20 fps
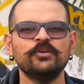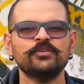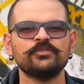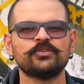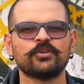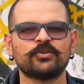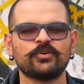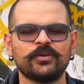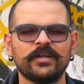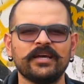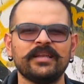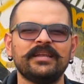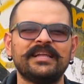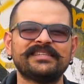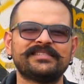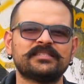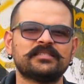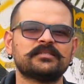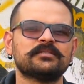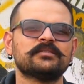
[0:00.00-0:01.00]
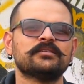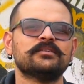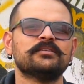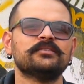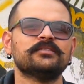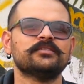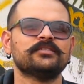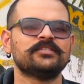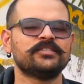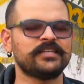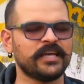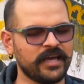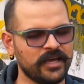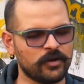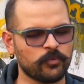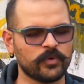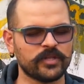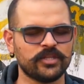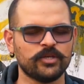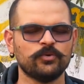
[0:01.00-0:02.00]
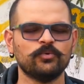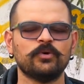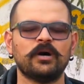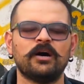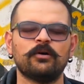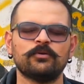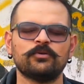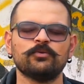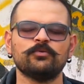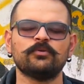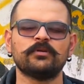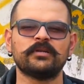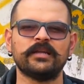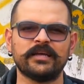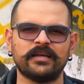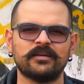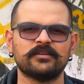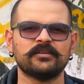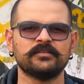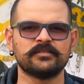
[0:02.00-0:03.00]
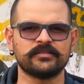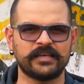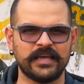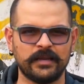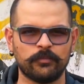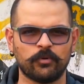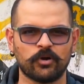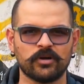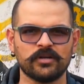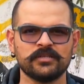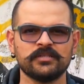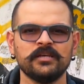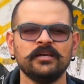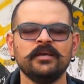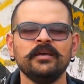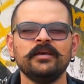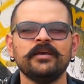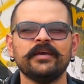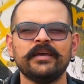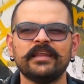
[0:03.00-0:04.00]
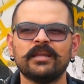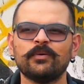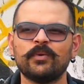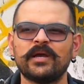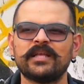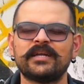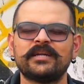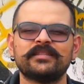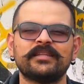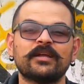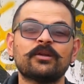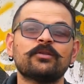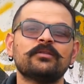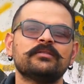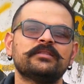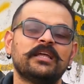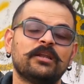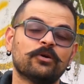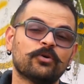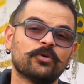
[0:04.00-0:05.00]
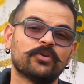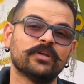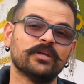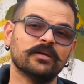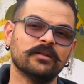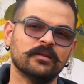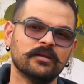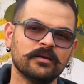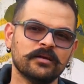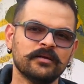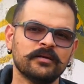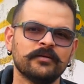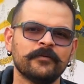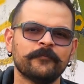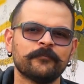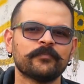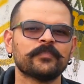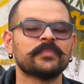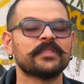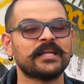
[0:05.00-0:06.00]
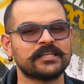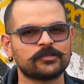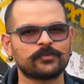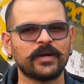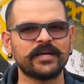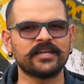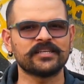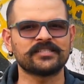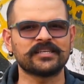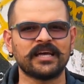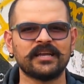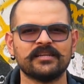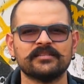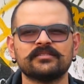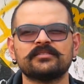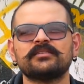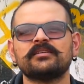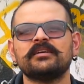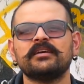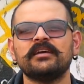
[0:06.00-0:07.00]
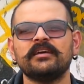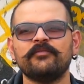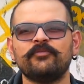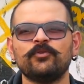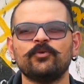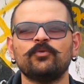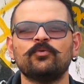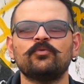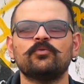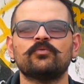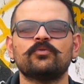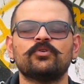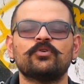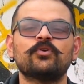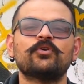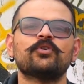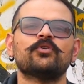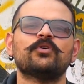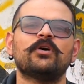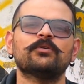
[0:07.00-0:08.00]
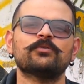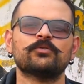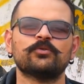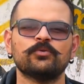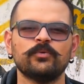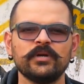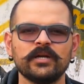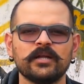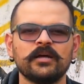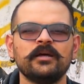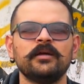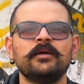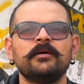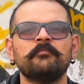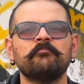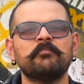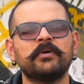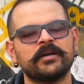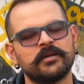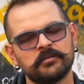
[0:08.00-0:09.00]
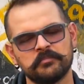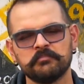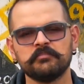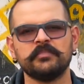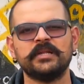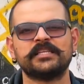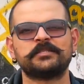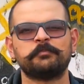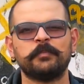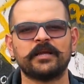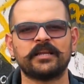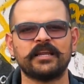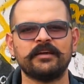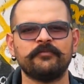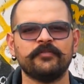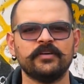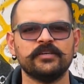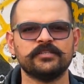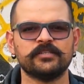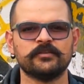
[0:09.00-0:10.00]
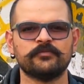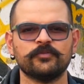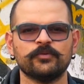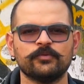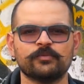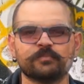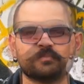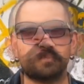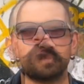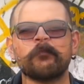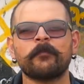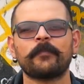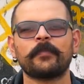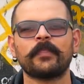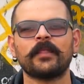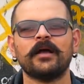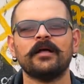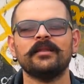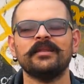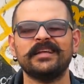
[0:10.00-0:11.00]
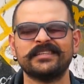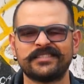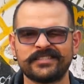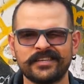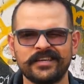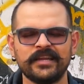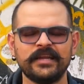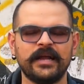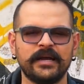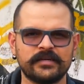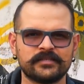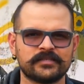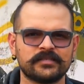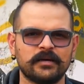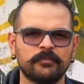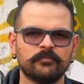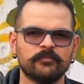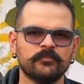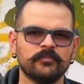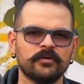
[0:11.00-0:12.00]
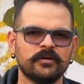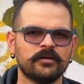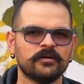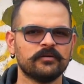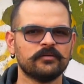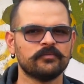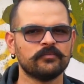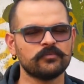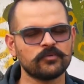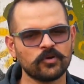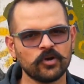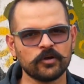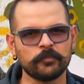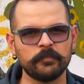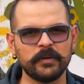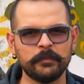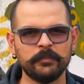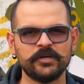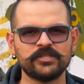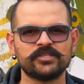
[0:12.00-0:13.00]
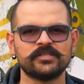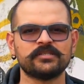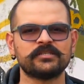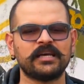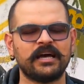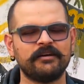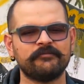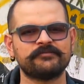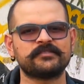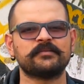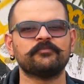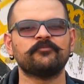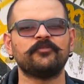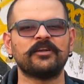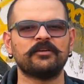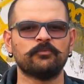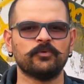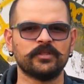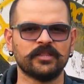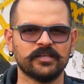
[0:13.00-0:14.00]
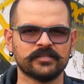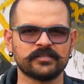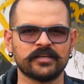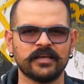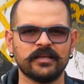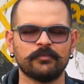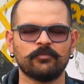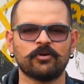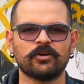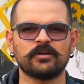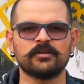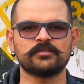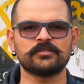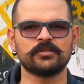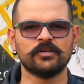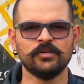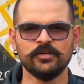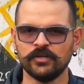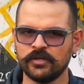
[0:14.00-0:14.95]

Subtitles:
So today let's share with you how to click scale models in a way that they look real. That's quite a challenge if you don't know how to do it, but let's make life easier for you. Let's create some good images, have some fun with those scale models.